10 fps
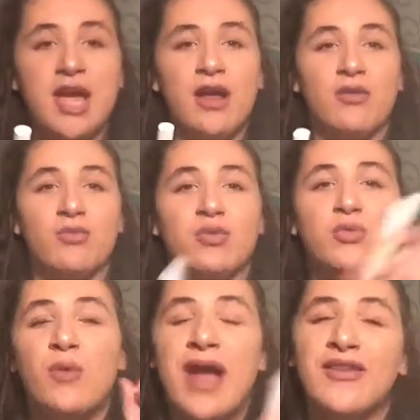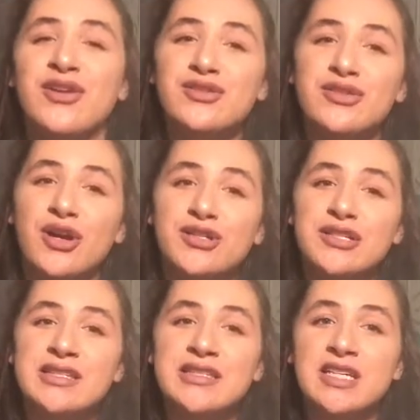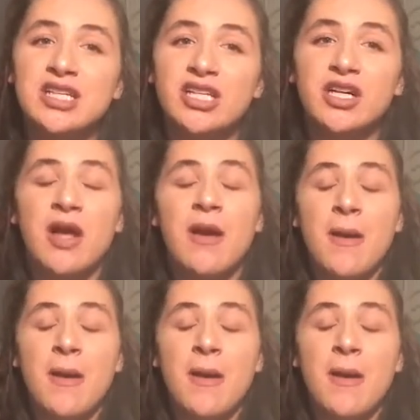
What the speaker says: I would rather use the NARS concealer,